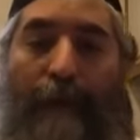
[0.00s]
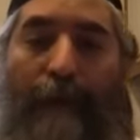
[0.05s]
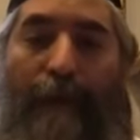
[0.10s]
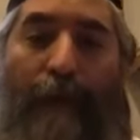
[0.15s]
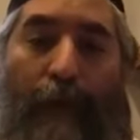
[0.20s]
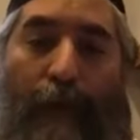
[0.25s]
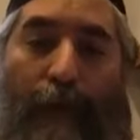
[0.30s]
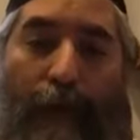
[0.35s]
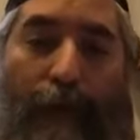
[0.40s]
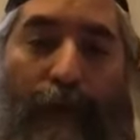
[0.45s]

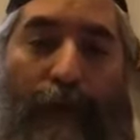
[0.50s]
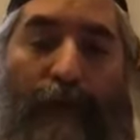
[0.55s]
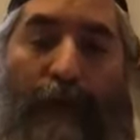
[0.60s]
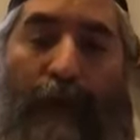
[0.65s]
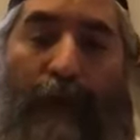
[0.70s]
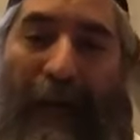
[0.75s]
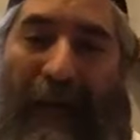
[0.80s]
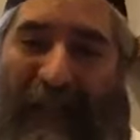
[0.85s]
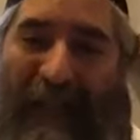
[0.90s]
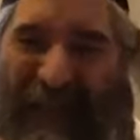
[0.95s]
for
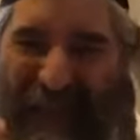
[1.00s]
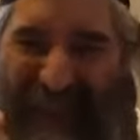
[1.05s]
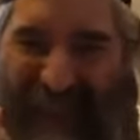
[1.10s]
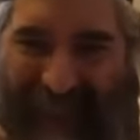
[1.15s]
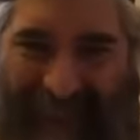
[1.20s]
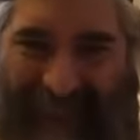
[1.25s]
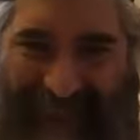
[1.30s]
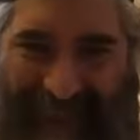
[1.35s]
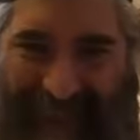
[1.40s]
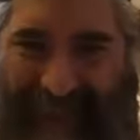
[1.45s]
the
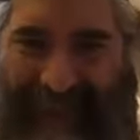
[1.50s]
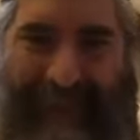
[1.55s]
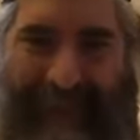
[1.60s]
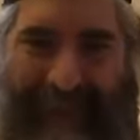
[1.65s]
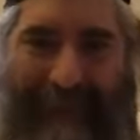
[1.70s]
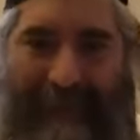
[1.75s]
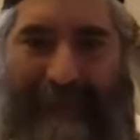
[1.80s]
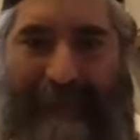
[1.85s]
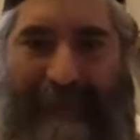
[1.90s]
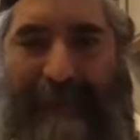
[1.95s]

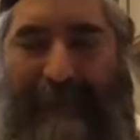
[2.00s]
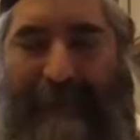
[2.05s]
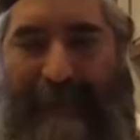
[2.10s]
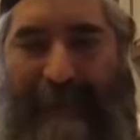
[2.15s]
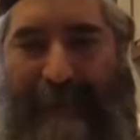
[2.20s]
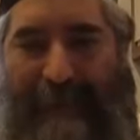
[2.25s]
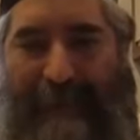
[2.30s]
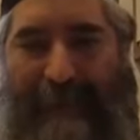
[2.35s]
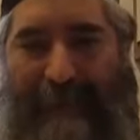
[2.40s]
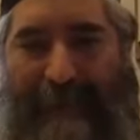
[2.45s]
Ashgacha
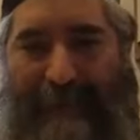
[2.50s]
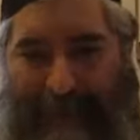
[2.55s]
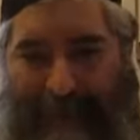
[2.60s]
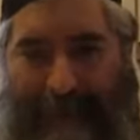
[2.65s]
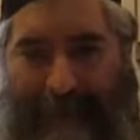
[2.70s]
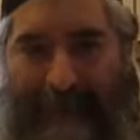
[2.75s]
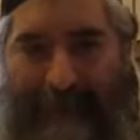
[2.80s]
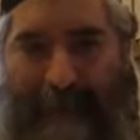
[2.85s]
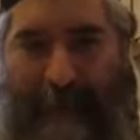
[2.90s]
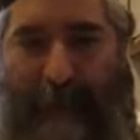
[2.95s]

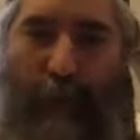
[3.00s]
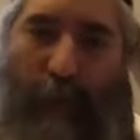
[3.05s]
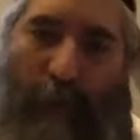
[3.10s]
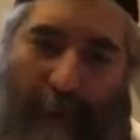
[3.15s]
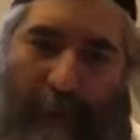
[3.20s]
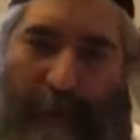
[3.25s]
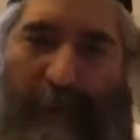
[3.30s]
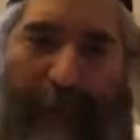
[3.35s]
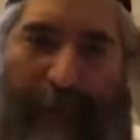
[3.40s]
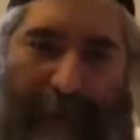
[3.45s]
to
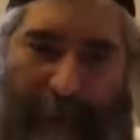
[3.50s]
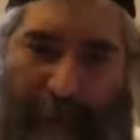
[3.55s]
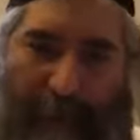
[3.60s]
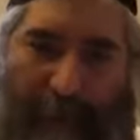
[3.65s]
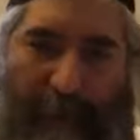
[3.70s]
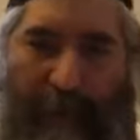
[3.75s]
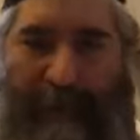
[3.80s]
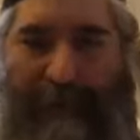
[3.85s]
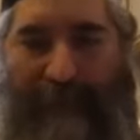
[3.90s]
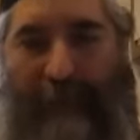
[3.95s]
impact a
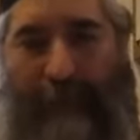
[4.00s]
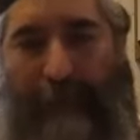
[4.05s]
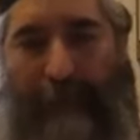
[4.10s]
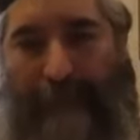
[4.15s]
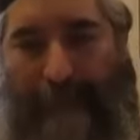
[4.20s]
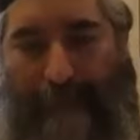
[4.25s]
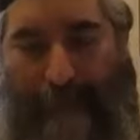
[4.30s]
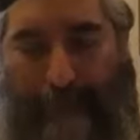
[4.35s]
person.